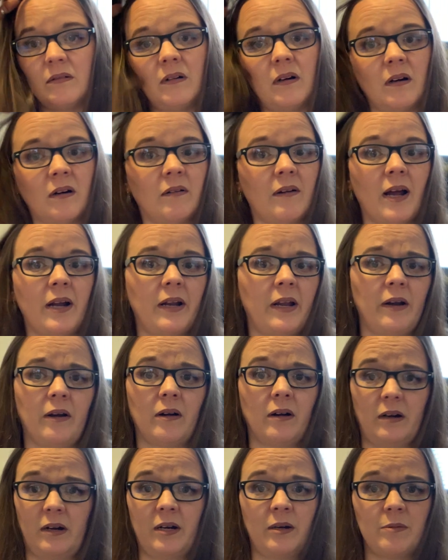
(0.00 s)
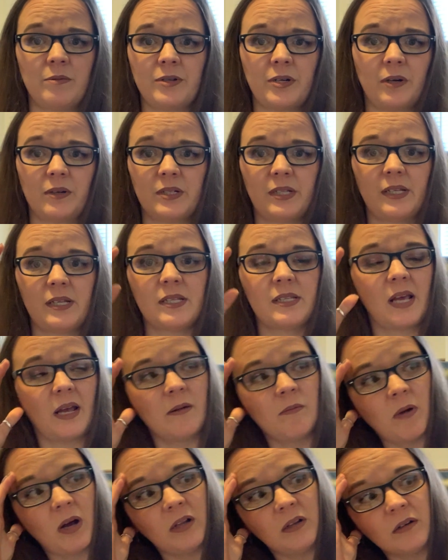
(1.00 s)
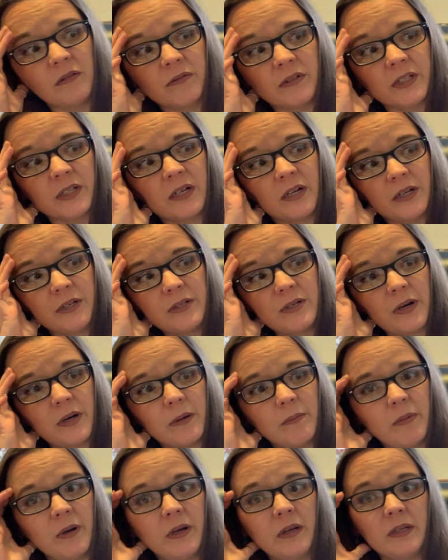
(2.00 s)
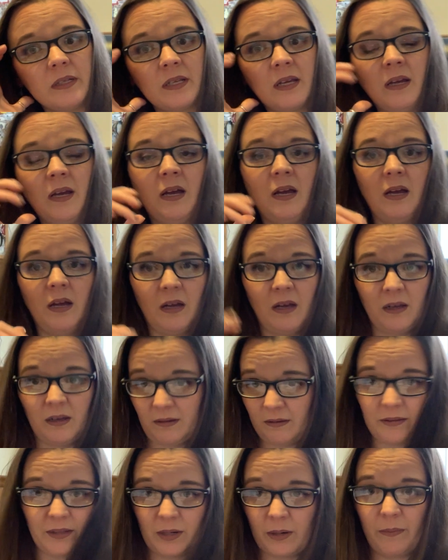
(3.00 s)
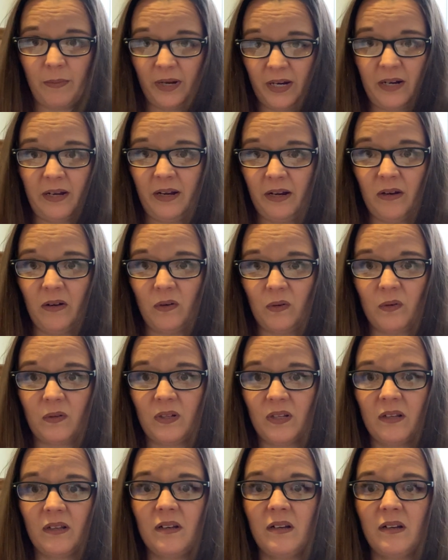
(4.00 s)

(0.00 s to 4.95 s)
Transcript: around here, and I'm sure it's the same all over the country, but they're being held,